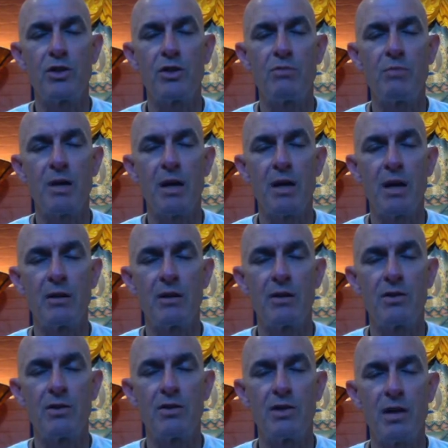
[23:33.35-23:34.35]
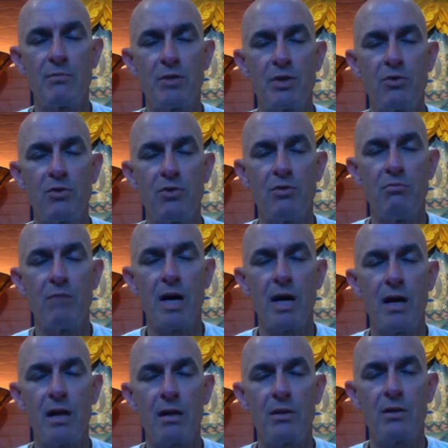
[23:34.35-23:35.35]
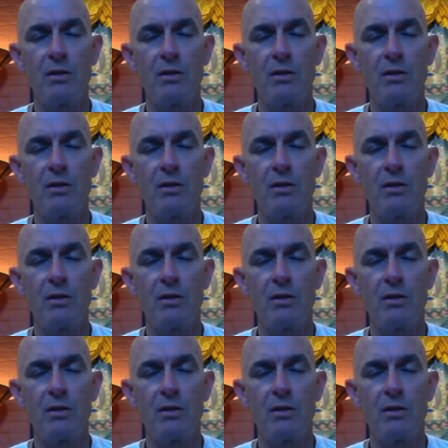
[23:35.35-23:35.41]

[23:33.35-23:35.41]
beyond conceptual mind.